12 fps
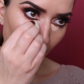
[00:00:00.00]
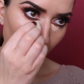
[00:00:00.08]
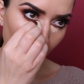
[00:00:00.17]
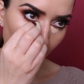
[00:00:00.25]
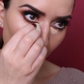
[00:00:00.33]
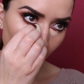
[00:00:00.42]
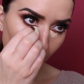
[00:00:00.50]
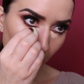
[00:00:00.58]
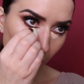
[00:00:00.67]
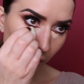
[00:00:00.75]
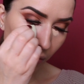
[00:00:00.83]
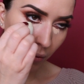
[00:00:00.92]
and I don't want
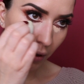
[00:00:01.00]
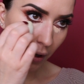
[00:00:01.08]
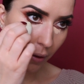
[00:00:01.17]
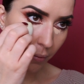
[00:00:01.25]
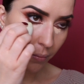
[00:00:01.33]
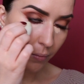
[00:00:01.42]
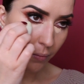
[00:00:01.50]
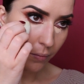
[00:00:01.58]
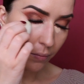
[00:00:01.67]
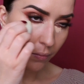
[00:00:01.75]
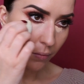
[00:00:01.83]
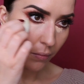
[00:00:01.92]
to ruin it.
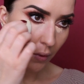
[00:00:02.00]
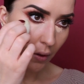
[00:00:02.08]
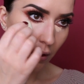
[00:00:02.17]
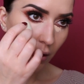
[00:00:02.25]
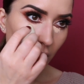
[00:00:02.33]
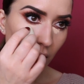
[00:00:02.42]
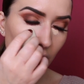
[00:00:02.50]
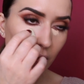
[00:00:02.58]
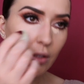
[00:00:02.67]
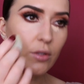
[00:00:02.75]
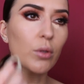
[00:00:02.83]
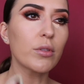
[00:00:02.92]

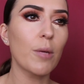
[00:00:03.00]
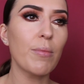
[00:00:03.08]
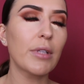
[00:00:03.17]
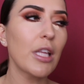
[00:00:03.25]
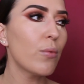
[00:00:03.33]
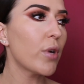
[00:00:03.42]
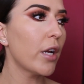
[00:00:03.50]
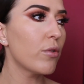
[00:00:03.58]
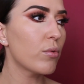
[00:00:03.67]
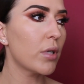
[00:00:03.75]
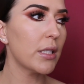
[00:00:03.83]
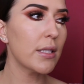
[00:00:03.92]
So typically when I
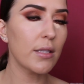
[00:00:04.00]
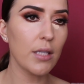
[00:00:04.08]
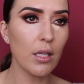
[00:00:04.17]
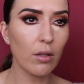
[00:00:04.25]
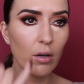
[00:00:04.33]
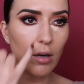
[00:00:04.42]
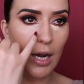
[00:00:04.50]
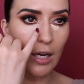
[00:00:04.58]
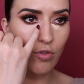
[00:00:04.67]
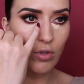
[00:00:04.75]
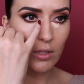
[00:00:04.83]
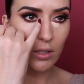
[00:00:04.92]
do concealer, I
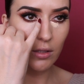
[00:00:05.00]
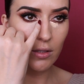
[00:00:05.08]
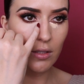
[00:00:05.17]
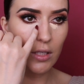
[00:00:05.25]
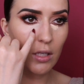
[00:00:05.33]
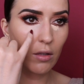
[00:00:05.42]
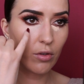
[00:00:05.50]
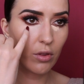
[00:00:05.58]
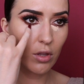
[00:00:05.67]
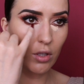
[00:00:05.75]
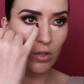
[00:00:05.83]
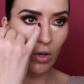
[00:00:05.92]
just concealer
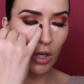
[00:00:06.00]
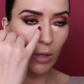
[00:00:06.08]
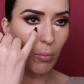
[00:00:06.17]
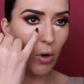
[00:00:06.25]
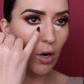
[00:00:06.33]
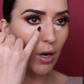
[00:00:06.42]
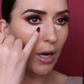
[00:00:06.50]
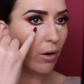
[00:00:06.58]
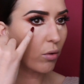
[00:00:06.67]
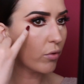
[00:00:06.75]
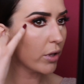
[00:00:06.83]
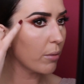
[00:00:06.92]
the dark part. I
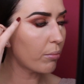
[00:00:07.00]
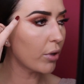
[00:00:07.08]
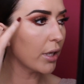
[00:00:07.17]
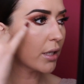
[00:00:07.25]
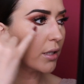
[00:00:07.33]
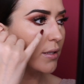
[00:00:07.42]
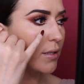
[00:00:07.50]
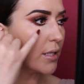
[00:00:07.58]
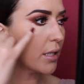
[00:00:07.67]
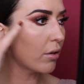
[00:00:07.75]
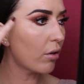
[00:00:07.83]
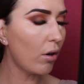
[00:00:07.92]
don't really bring
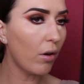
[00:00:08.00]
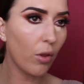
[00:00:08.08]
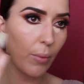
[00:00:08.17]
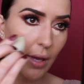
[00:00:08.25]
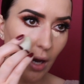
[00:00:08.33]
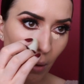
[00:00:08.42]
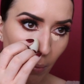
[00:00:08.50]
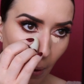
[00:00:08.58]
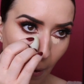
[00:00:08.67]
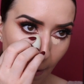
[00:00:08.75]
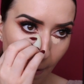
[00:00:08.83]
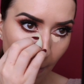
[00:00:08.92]
concealer all the way up
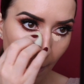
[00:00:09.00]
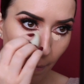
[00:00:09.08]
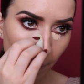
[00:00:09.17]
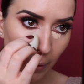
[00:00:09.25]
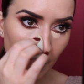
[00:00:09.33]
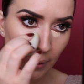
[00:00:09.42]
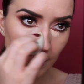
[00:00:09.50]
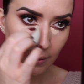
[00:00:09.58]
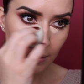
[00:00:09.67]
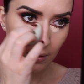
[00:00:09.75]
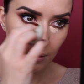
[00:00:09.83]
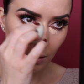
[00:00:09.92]

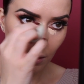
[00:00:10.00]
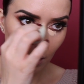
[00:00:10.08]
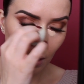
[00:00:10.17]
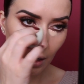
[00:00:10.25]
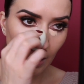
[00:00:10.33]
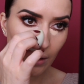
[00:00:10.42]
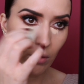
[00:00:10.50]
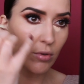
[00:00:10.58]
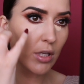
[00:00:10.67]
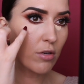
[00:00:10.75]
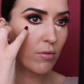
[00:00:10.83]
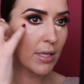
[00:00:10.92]
because I don't
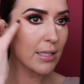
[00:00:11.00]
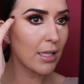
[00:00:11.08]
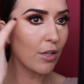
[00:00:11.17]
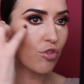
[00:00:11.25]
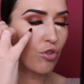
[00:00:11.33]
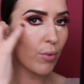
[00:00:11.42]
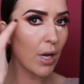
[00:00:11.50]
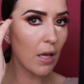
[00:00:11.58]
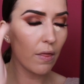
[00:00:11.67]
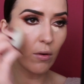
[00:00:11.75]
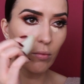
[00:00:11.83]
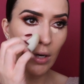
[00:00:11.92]
need to
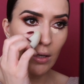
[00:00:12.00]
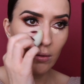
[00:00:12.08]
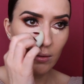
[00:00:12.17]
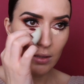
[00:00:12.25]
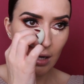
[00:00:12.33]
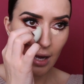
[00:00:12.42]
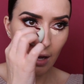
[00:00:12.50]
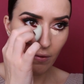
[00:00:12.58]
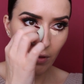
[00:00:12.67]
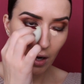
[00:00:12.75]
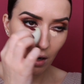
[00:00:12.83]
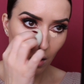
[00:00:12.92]
accentuate the wrinkles that I have
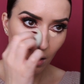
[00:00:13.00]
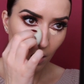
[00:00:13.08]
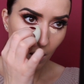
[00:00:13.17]
there,